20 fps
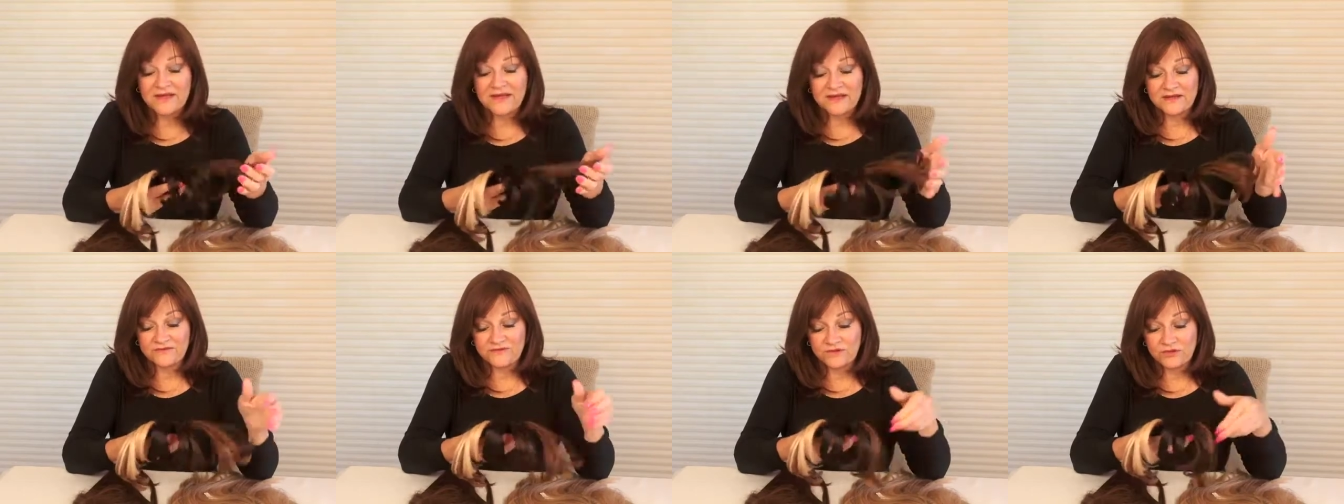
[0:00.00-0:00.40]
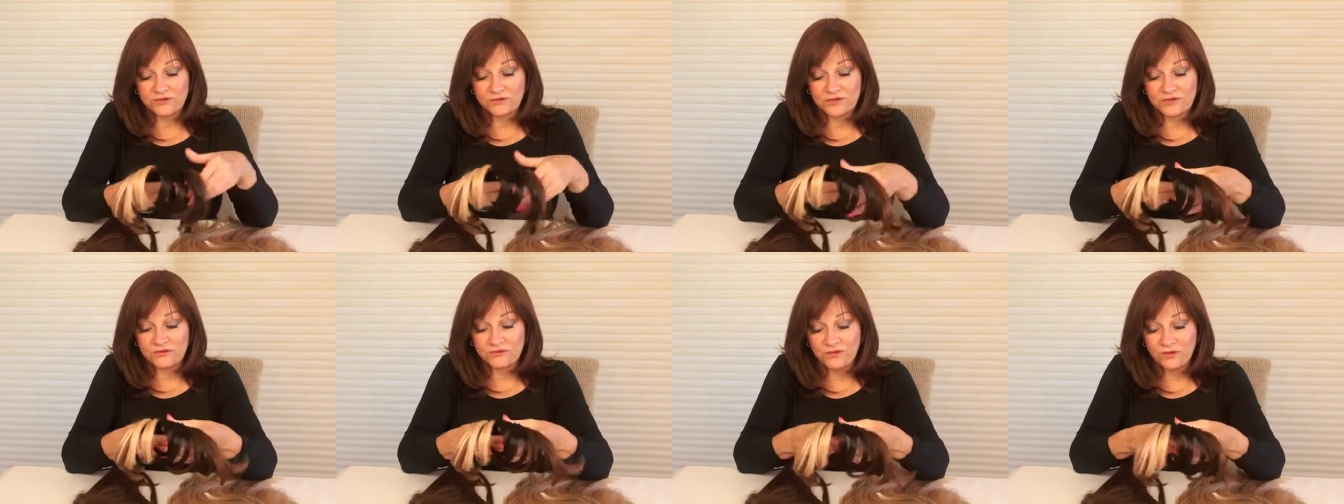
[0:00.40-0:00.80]
if you
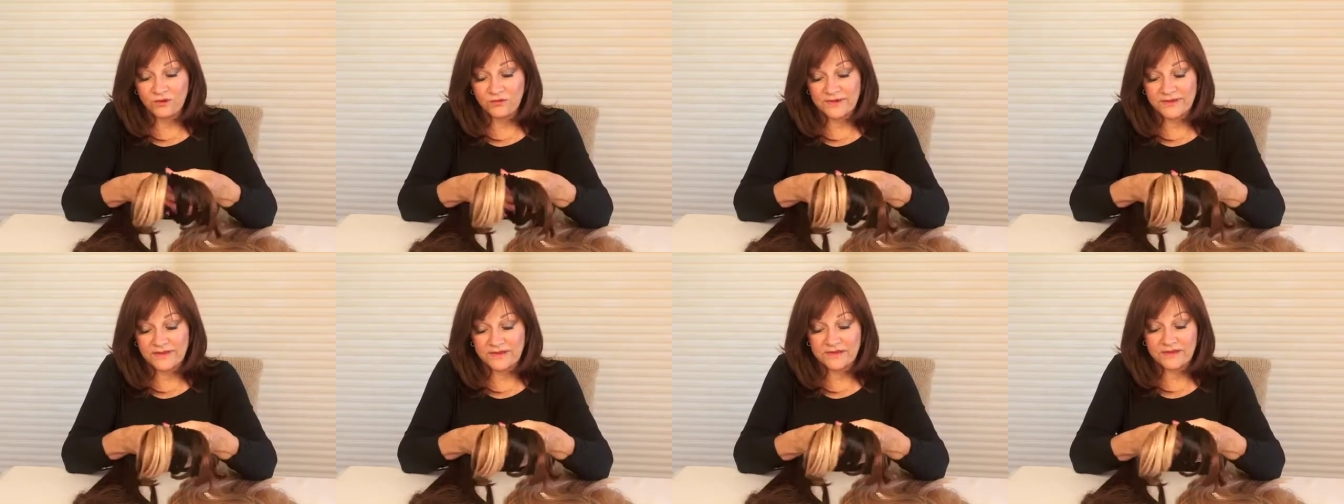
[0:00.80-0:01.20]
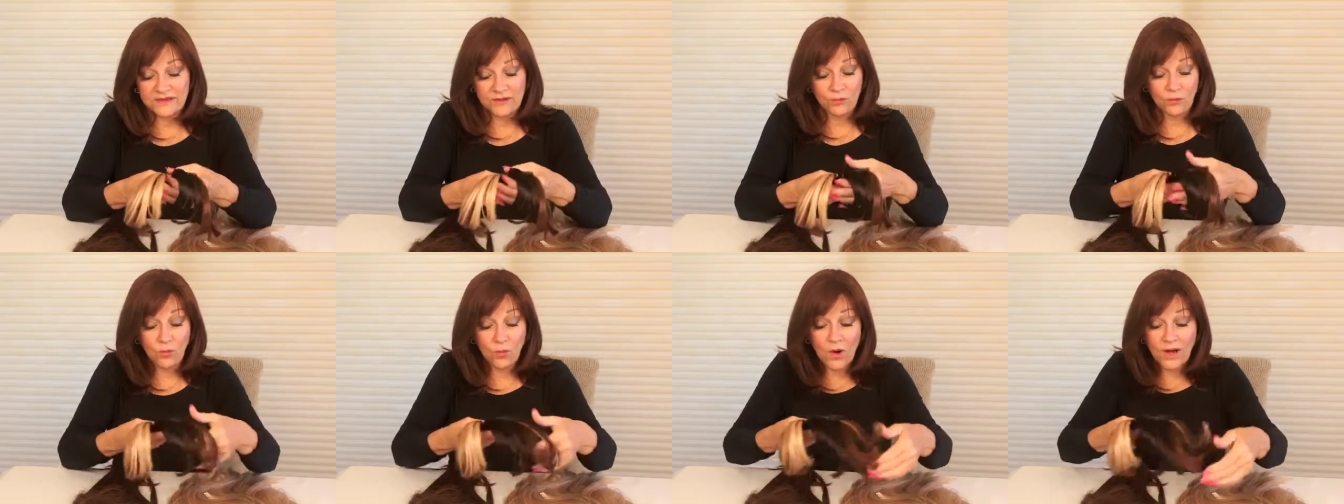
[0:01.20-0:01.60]
were growing it
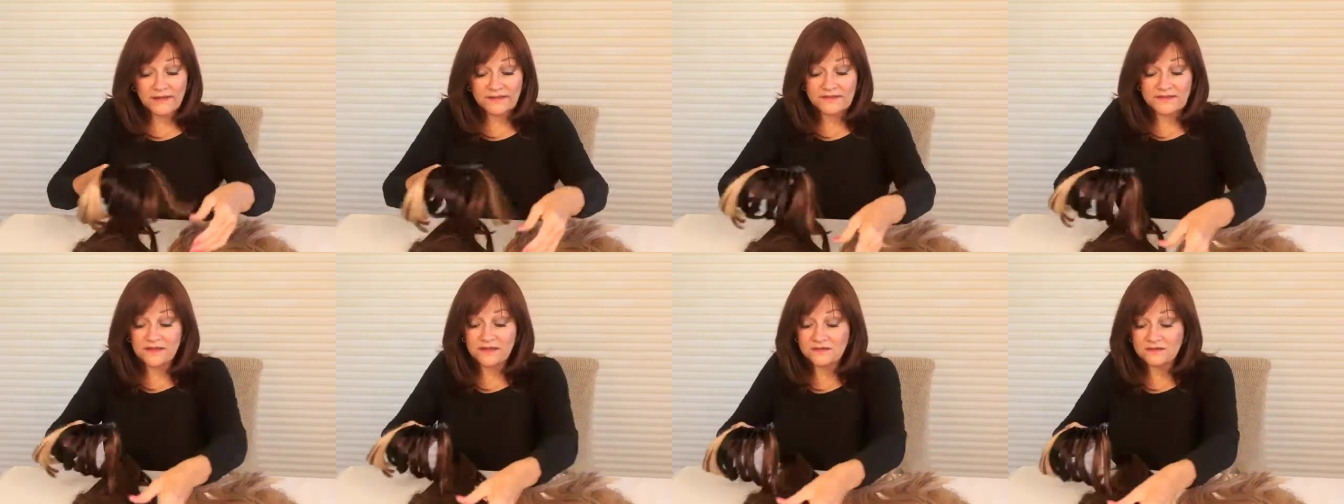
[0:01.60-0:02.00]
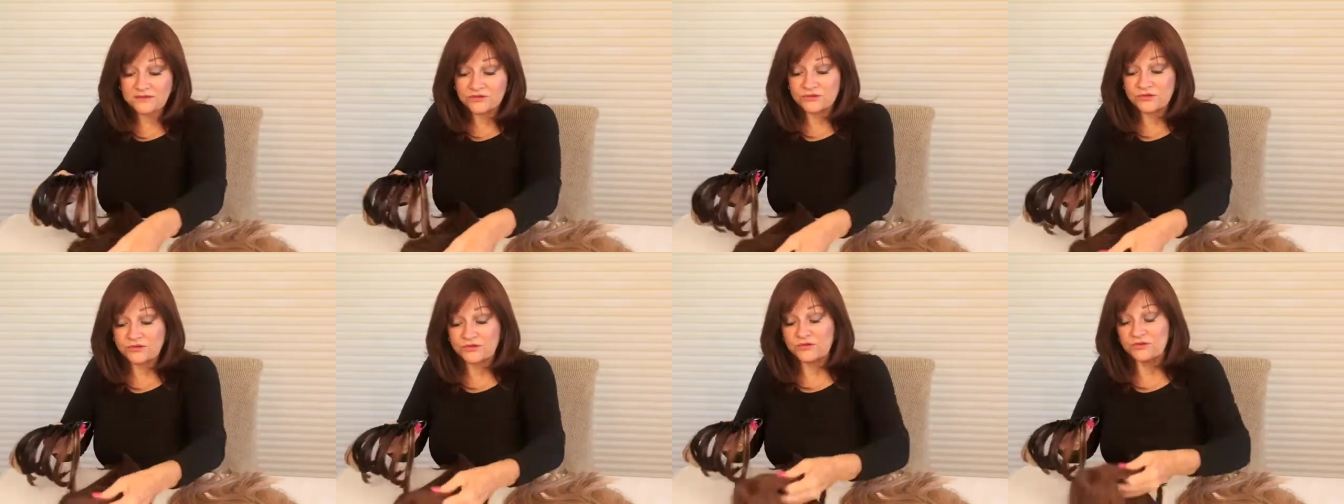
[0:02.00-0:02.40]
and what
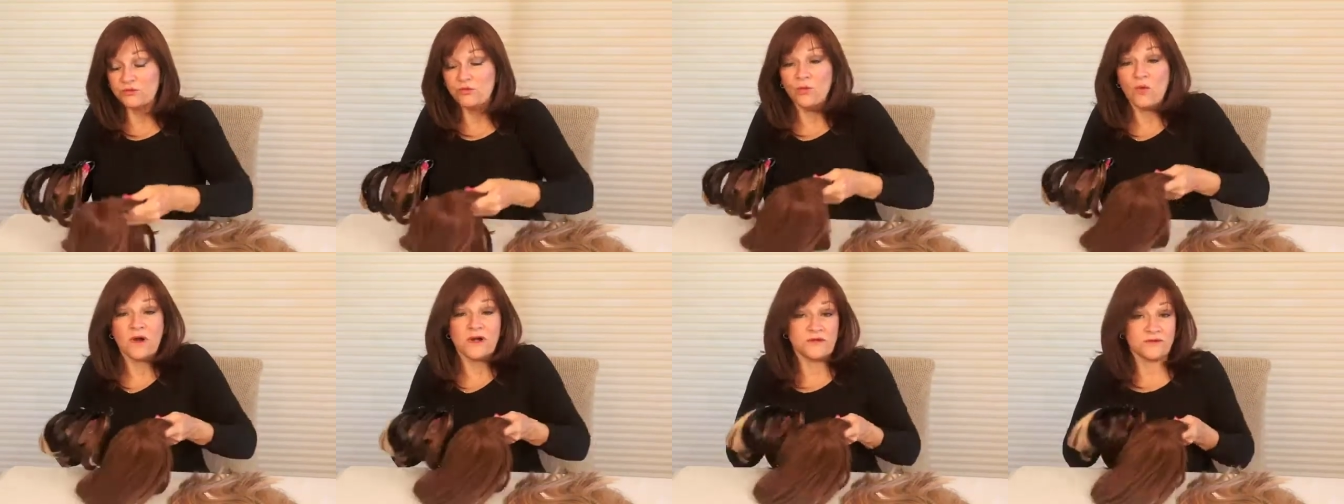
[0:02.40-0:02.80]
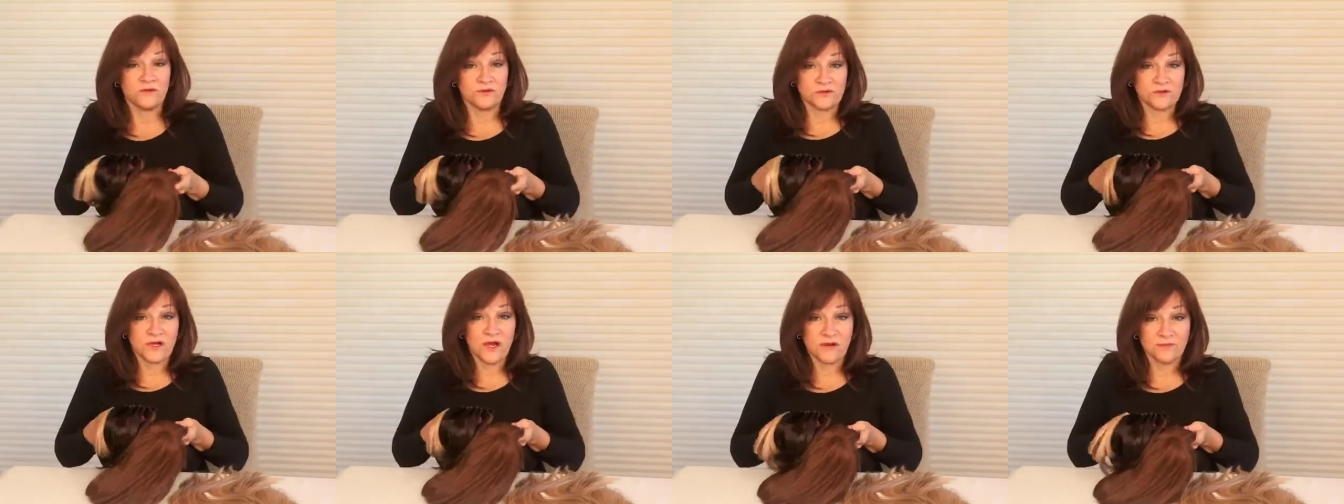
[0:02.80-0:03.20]
color do you want
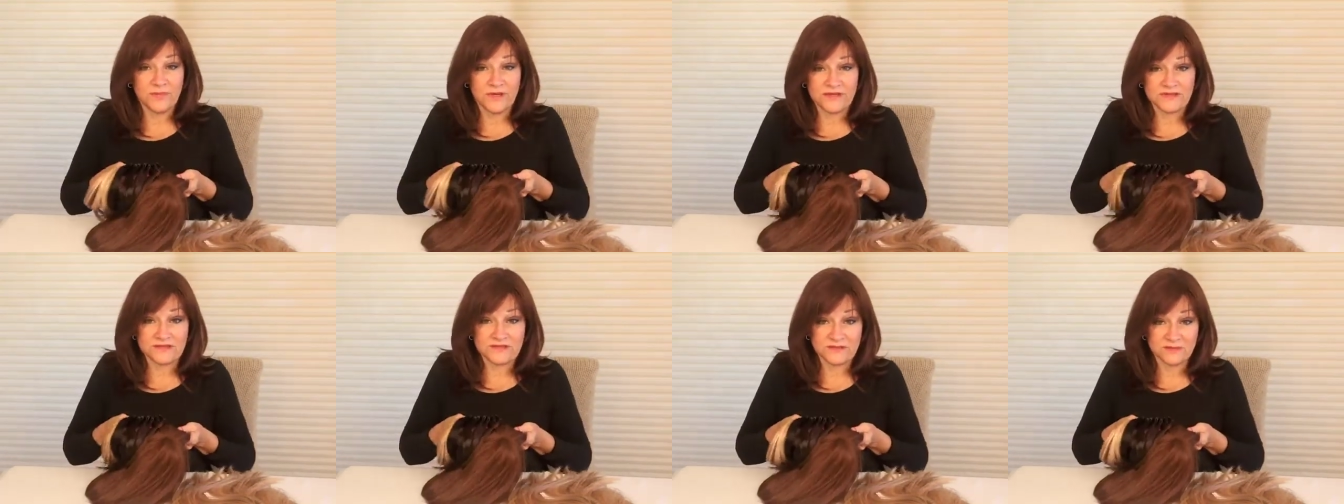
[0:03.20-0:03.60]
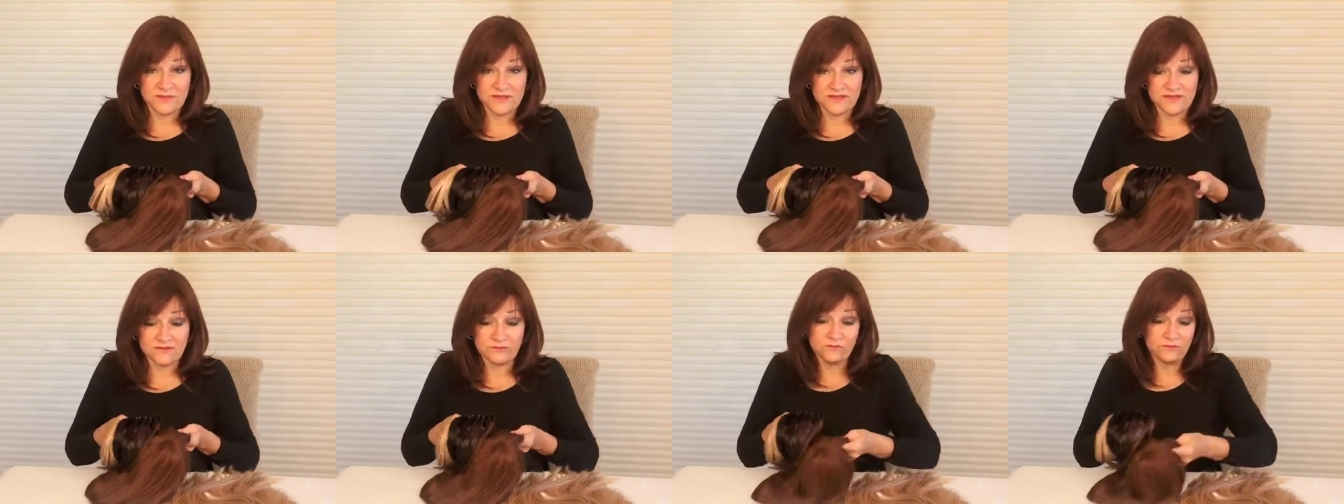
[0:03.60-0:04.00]
your topette to
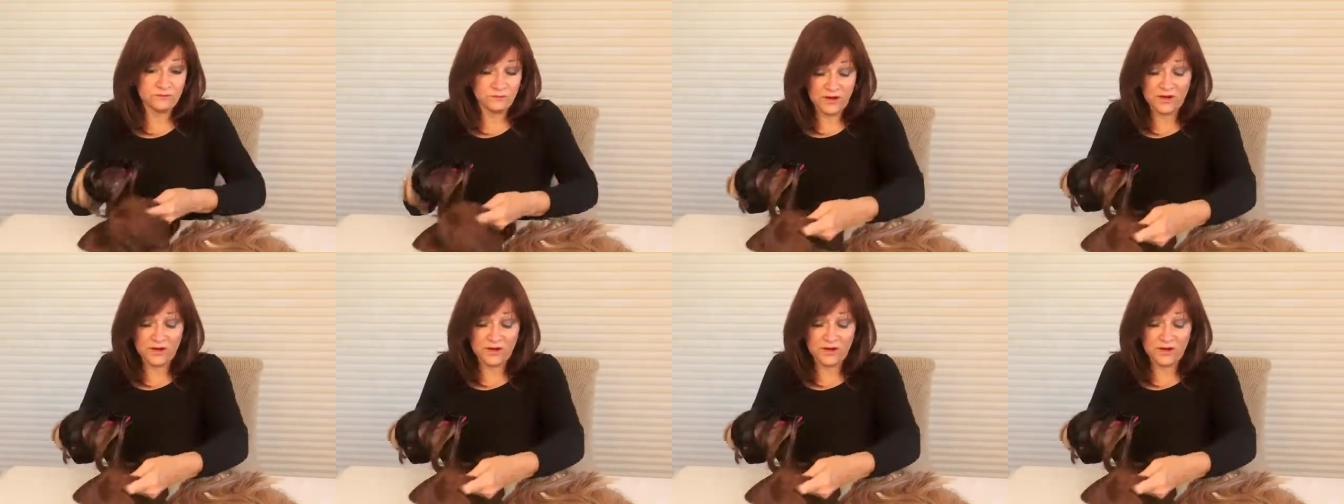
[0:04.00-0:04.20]
be.